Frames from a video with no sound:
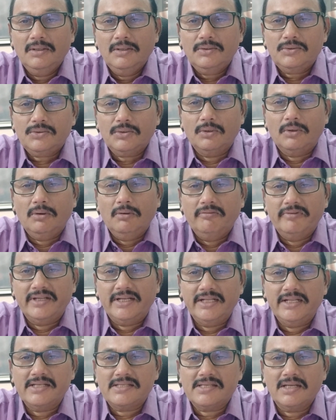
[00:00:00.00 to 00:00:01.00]
So, very
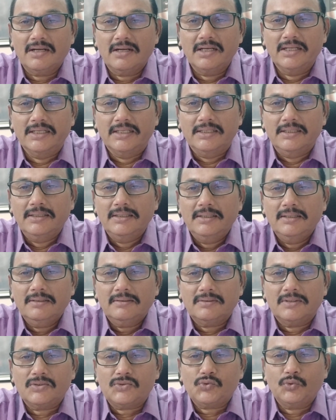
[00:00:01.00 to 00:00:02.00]
recently,
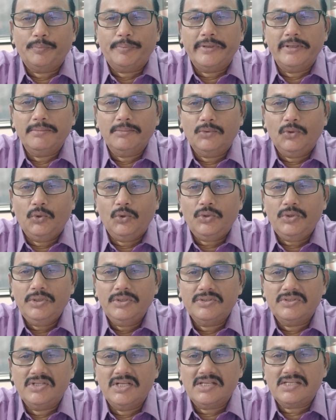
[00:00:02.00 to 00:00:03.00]
the Supreme Court
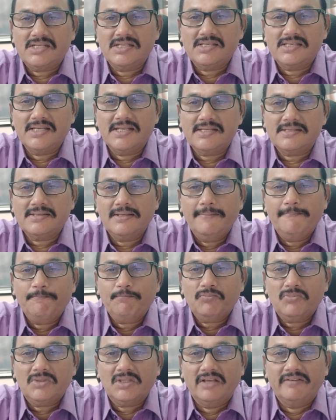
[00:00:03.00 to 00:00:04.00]
Justices
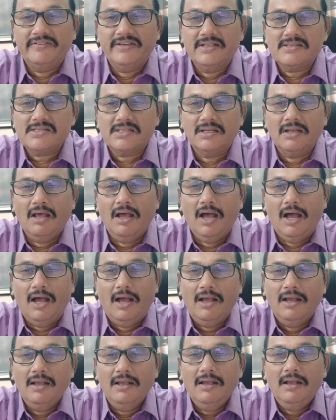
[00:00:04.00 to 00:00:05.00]
Naveen Sinha
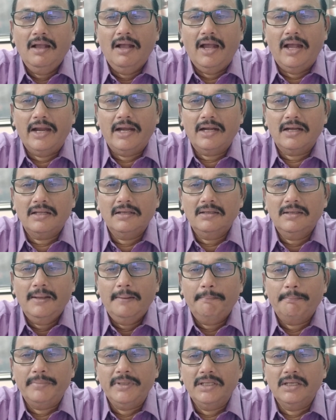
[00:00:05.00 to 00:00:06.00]
and
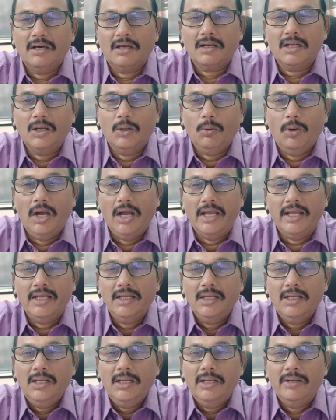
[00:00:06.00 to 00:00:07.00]
B.R. Gawai
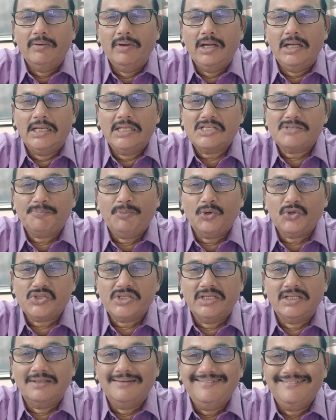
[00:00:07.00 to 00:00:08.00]
were
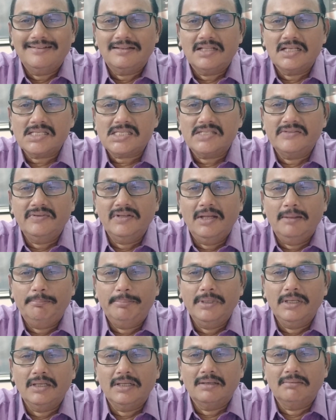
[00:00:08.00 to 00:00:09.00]
disposing the civil
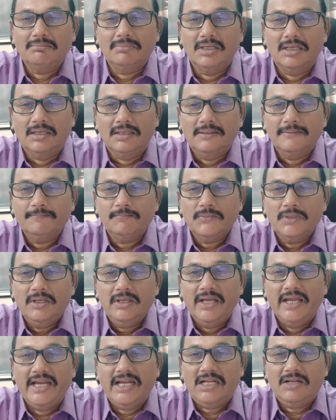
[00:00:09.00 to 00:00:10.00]
appeal number
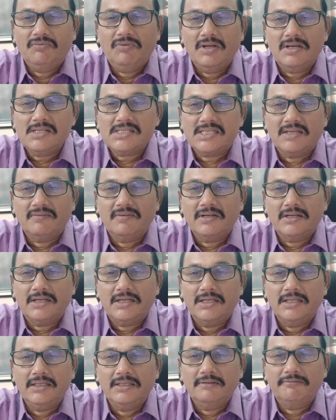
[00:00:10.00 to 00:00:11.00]

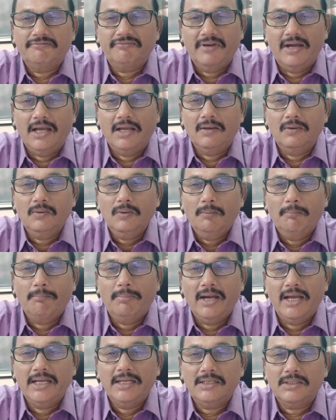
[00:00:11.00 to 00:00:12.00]
8175
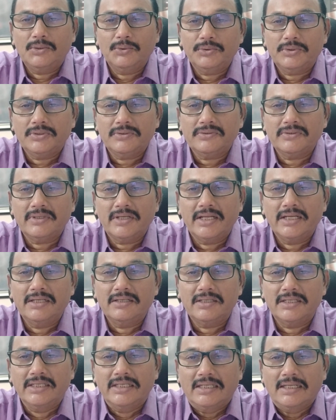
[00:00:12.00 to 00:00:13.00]
by
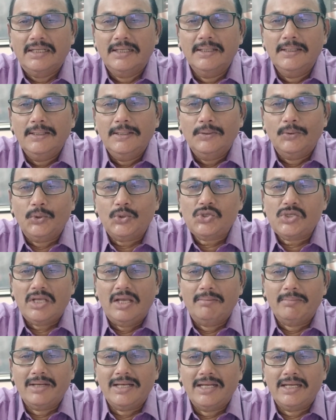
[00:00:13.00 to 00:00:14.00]
2019, which
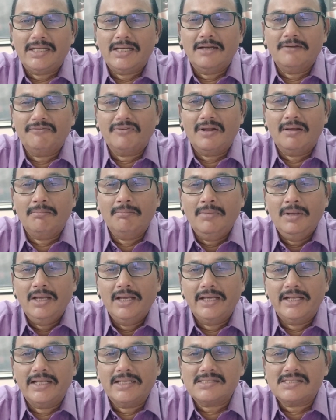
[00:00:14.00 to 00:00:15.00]
emanated from
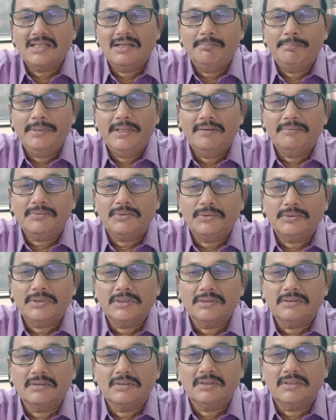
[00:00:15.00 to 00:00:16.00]
an SLP of
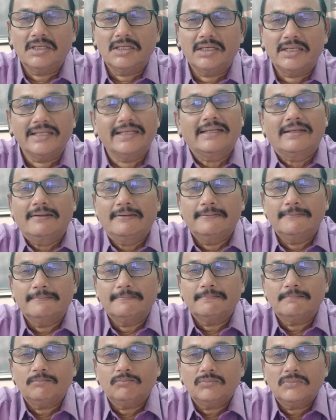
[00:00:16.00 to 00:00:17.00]
2013.
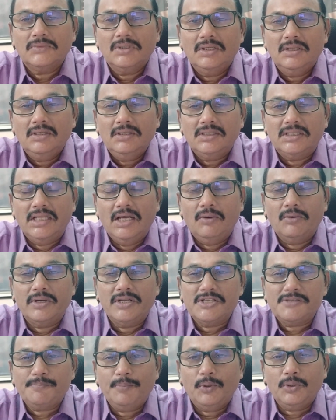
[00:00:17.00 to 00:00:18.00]
They have
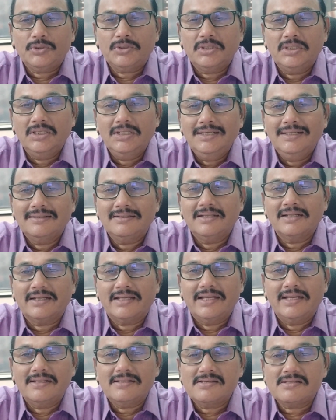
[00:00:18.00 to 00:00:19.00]
disposed the
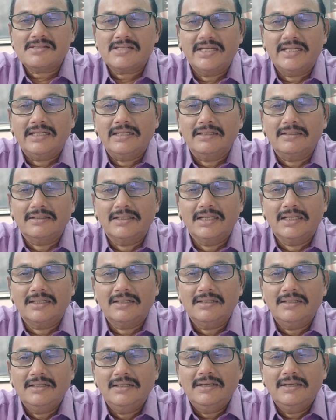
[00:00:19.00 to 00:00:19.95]
case stating that